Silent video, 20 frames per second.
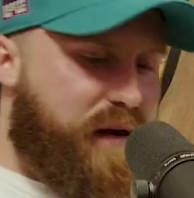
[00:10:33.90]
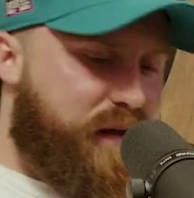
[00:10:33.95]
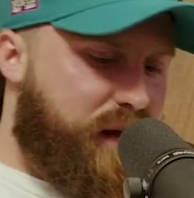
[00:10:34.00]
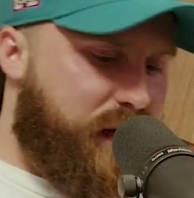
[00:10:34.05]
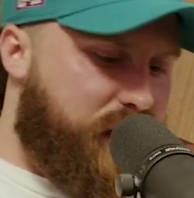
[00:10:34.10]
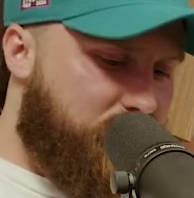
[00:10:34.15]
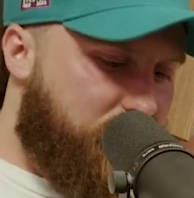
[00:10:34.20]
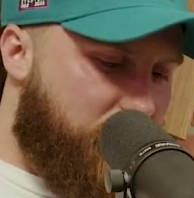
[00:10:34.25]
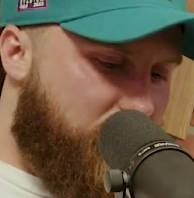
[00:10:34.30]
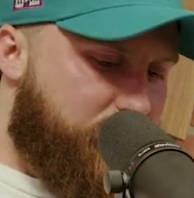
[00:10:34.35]

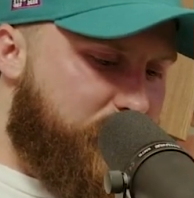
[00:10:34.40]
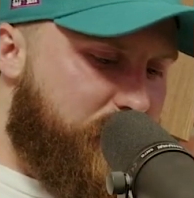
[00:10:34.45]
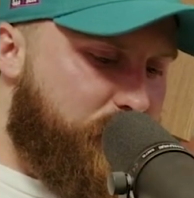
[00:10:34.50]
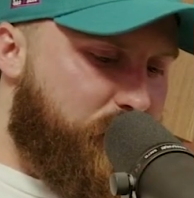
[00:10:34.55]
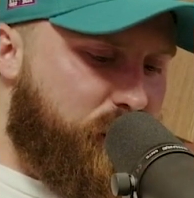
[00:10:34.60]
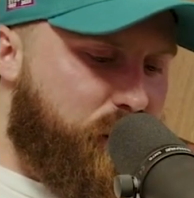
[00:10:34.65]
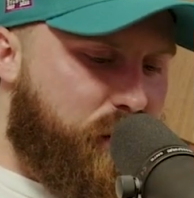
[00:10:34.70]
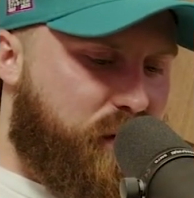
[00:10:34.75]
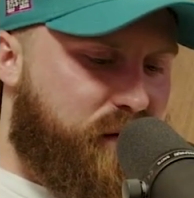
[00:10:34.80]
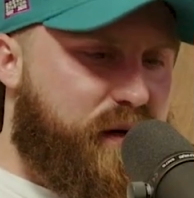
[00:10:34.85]
think a lot of
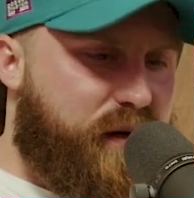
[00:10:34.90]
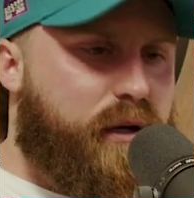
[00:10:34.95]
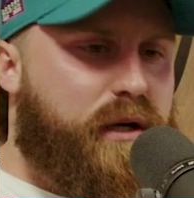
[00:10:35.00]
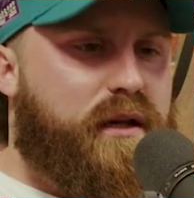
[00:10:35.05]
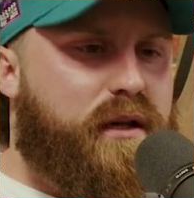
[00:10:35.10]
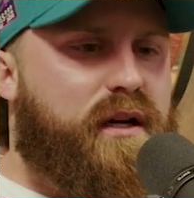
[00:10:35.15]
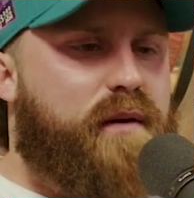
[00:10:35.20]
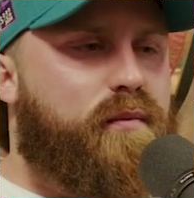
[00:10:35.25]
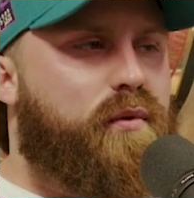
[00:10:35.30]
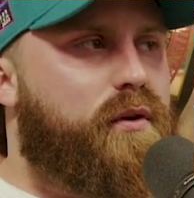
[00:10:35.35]
people who are very
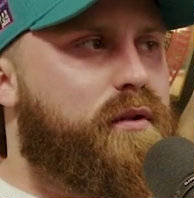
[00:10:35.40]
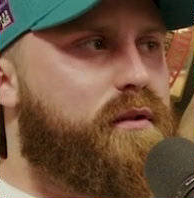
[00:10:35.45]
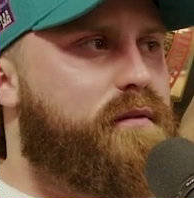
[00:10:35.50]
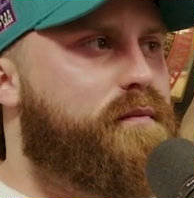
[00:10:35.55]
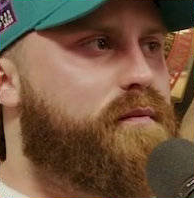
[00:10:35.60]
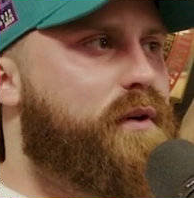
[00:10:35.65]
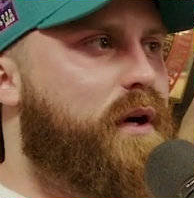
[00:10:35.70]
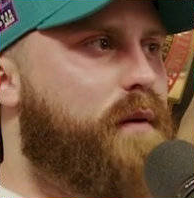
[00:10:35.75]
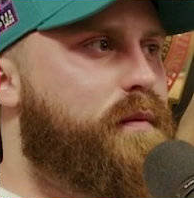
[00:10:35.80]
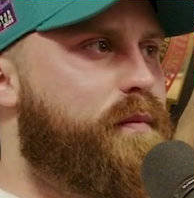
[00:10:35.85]
liberal
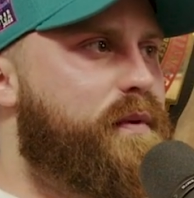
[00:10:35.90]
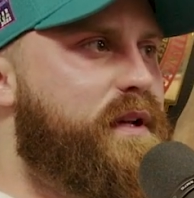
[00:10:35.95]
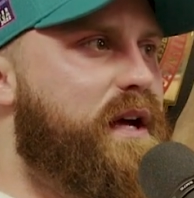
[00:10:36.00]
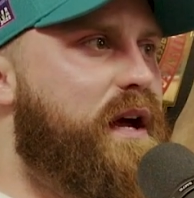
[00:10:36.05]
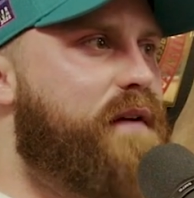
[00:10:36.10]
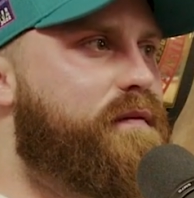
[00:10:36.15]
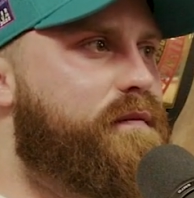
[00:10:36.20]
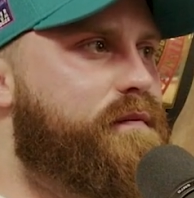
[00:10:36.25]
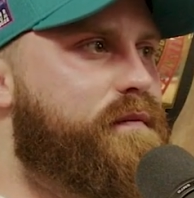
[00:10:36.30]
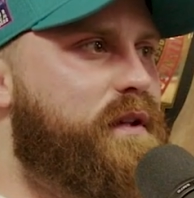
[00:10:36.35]
probably
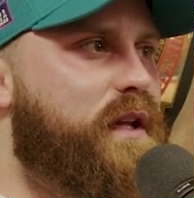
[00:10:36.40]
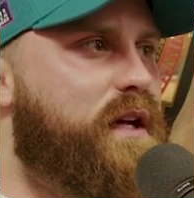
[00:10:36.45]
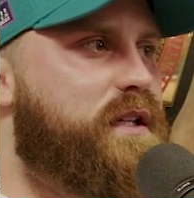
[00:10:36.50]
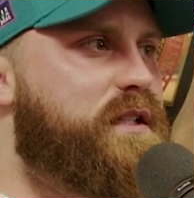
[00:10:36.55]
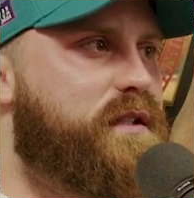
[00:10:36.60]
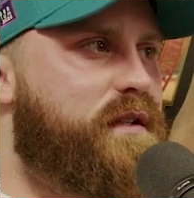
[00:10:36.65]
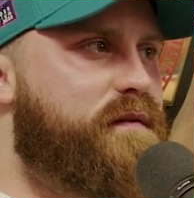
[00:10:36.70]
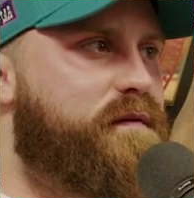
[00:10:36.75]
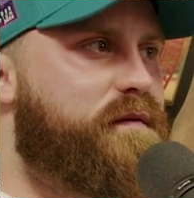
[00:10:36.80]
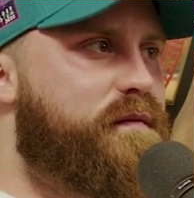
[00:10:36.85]
have
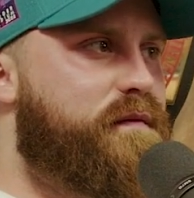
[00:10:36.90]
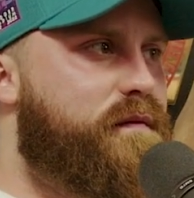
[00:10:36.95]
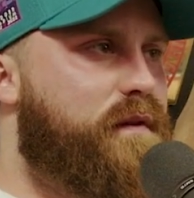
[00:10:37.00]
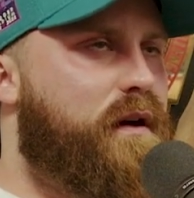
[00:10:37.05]
less of